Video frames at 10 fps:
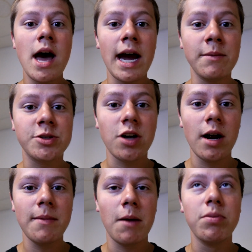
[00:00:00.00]
Hey, I'm
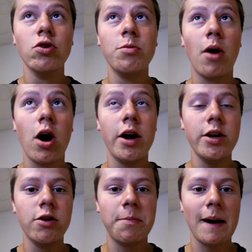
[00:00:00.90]
sorry about blueballing
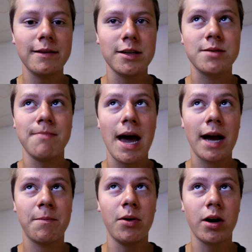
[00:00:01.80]
you about this
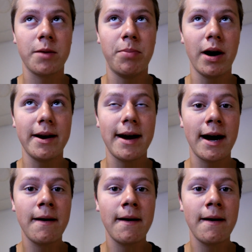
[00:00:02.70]
MacBook, but